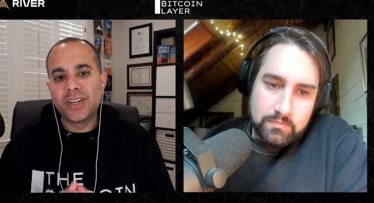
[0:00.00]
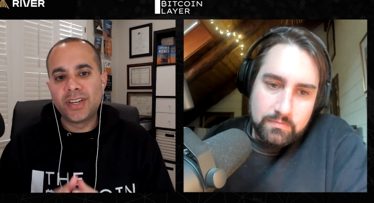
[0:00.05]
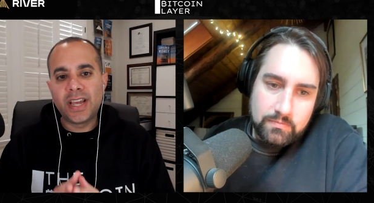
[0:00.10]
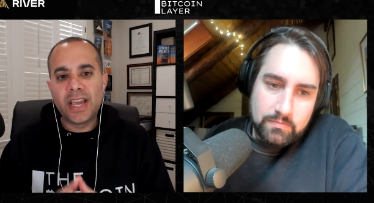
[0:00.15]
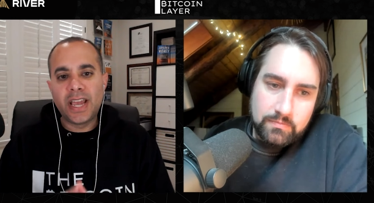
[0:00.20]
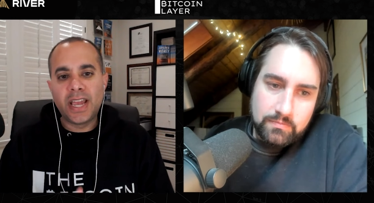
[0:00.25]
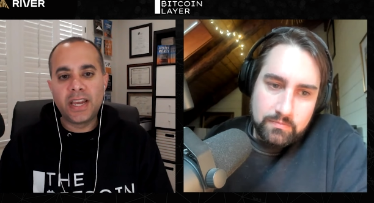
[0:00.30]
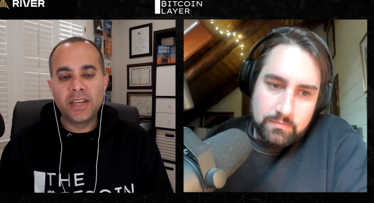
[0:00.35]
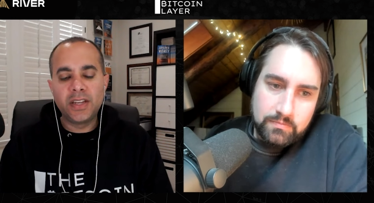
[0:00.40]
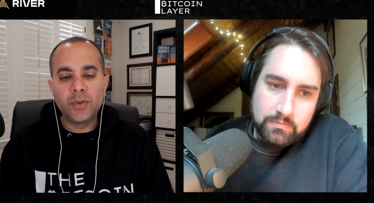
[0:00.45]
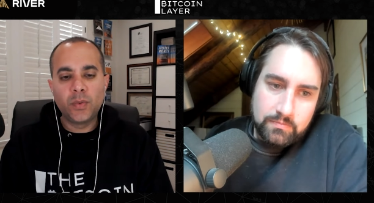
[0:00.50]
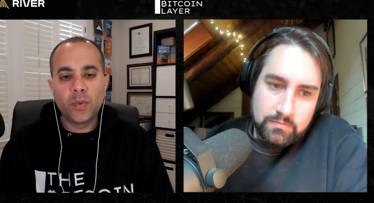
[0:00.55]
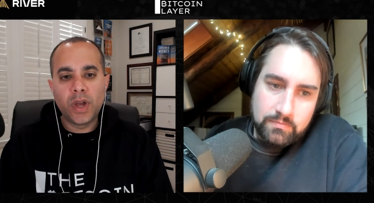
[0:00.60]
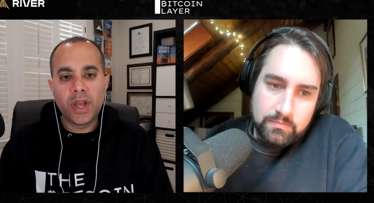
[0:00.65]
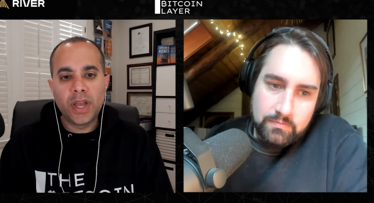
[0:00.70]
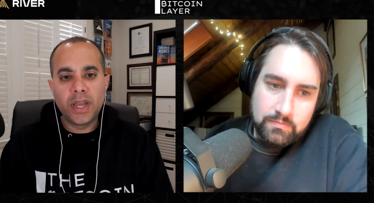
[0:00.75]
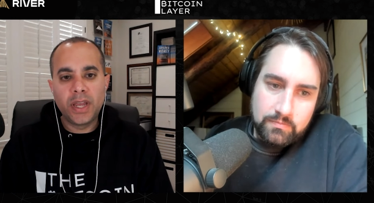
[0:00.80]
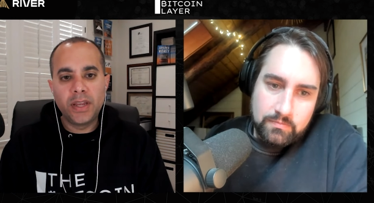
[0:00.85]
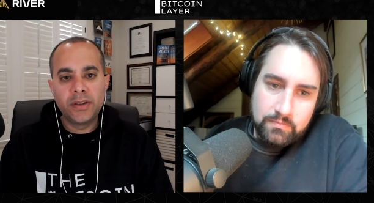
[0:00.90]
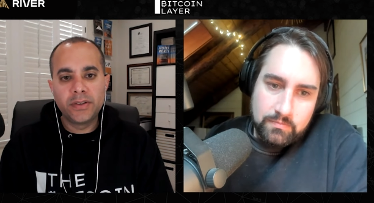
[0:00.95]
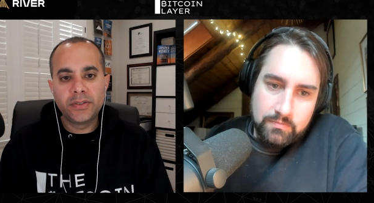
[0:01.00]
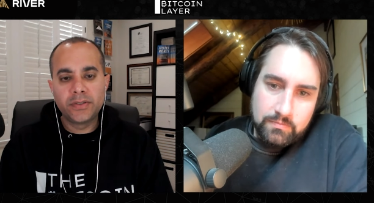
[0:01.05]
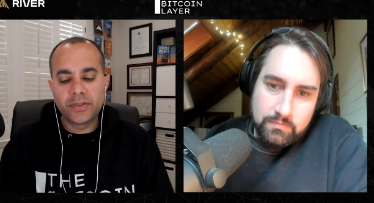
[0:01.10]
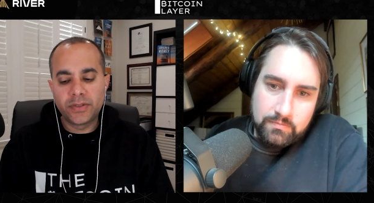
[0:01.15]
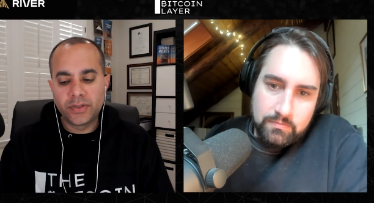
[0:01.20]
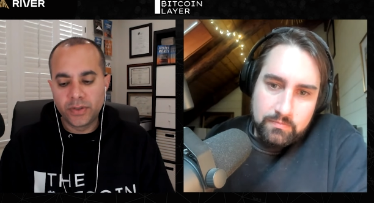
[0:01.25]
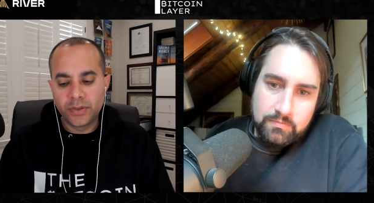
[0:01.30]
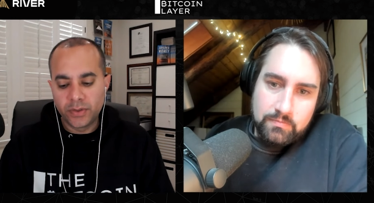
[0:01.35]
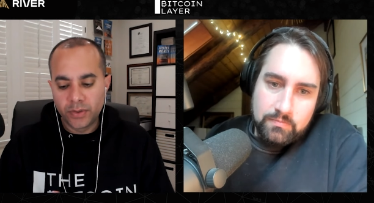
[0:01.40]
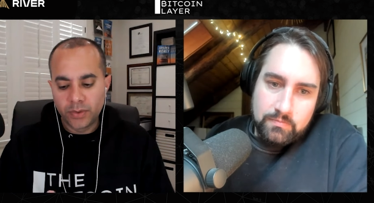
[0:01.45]
Speaker 1: in any way
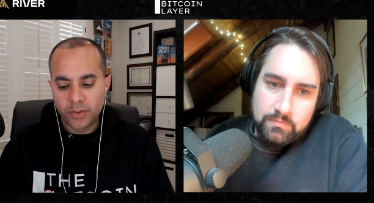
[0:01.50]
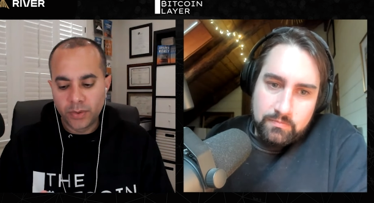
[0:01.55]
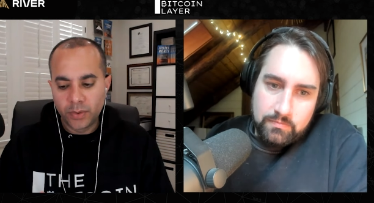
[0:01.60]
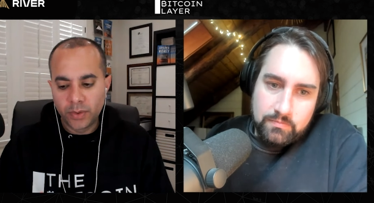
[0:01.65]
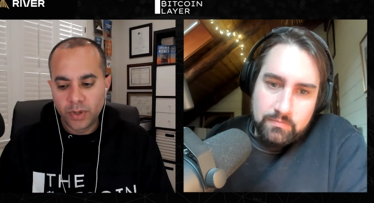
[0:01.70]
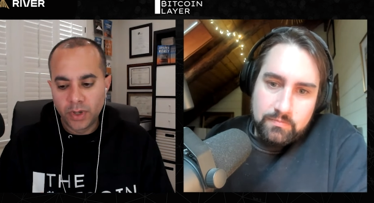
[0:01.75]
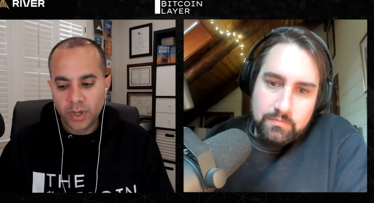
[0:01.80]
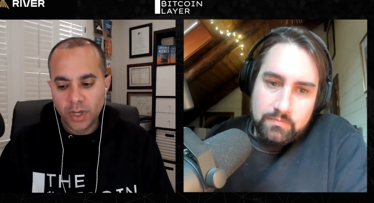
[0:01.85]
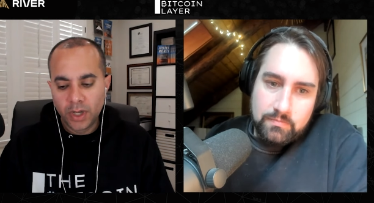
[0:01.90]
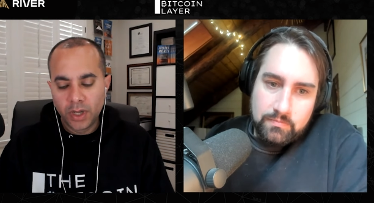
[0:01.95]
to